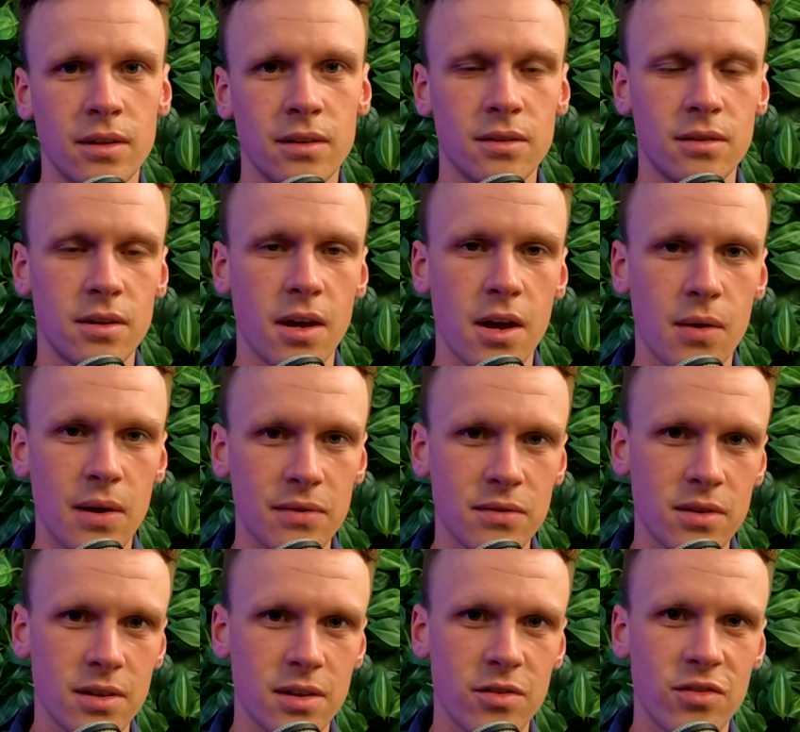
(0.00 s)
So
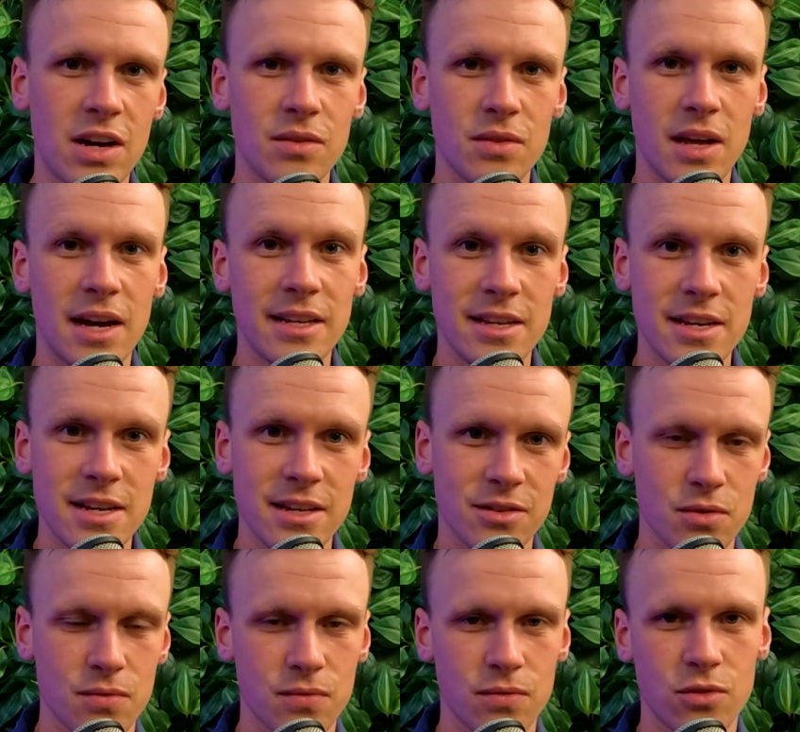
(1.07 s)
after around 9 years
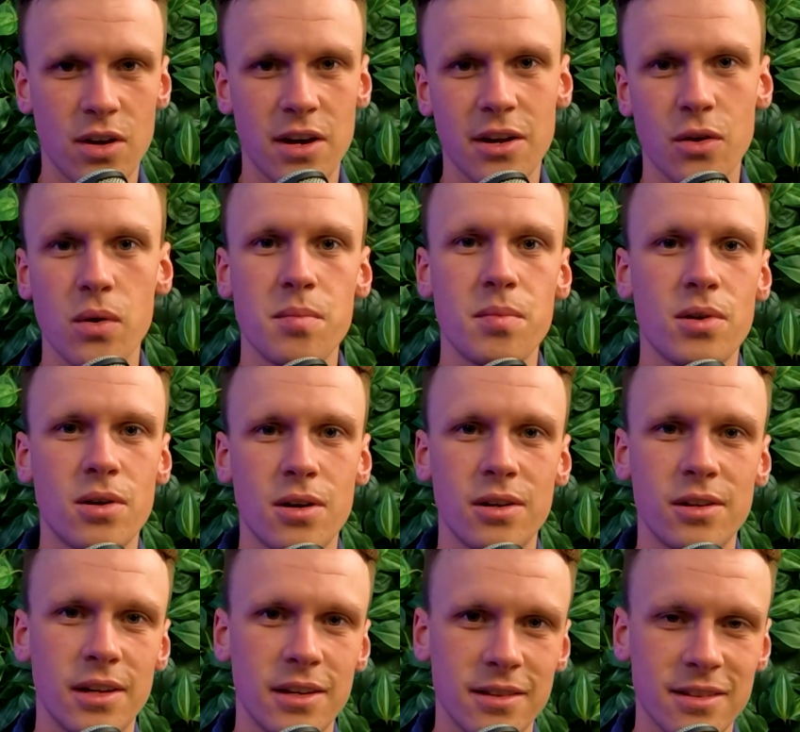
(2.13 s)
of trying to quit
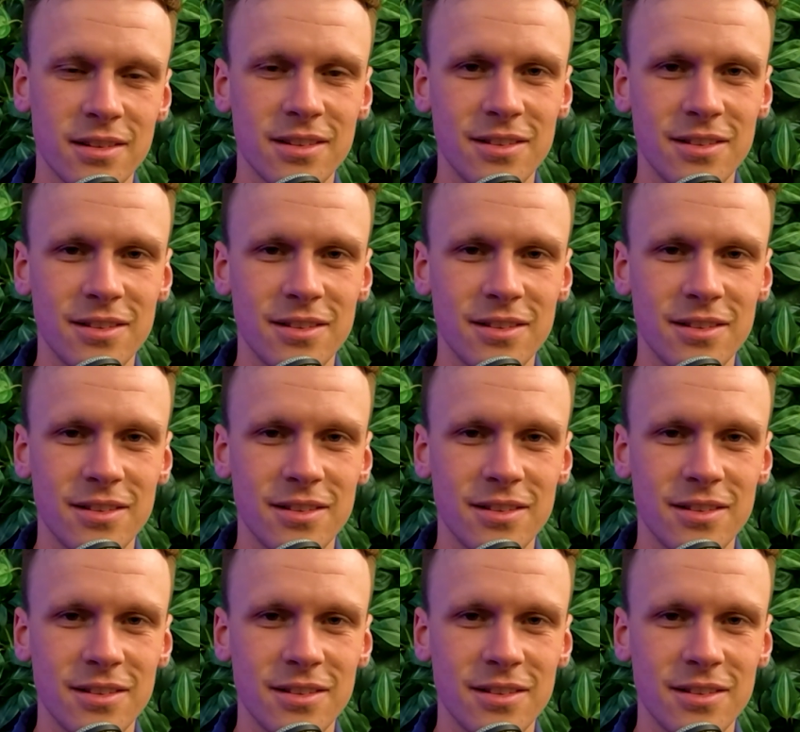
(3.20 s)
porn and